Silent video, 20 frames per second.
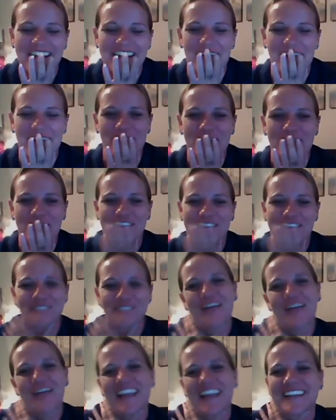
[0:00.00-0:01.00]
I'm all
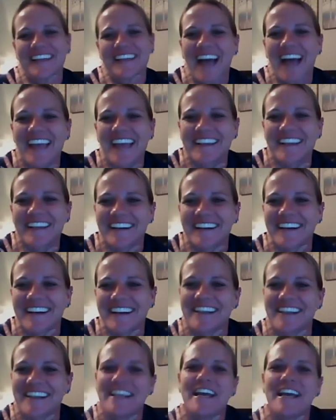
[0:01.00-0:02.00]
smiling. Hi,
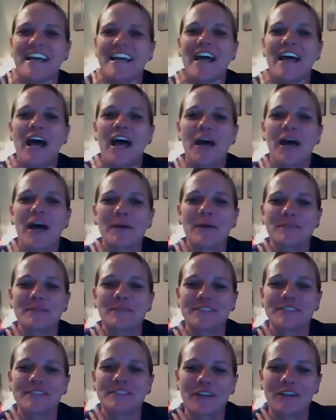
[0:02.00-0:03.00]
Kurt.
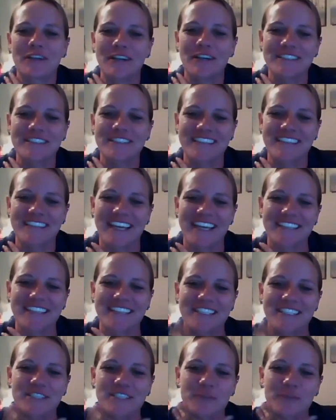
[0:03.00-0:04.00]
So Kurt
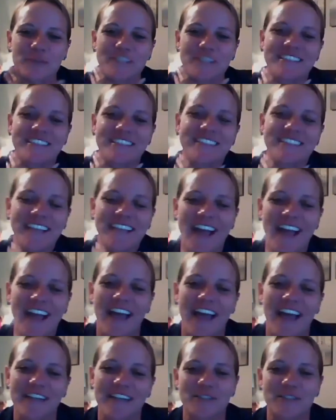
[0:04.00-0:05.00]
says he just wants to say
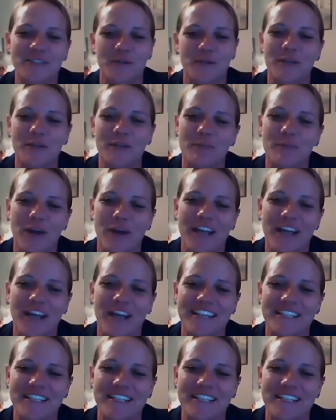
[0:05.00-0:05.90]
hi to Joy and Brian.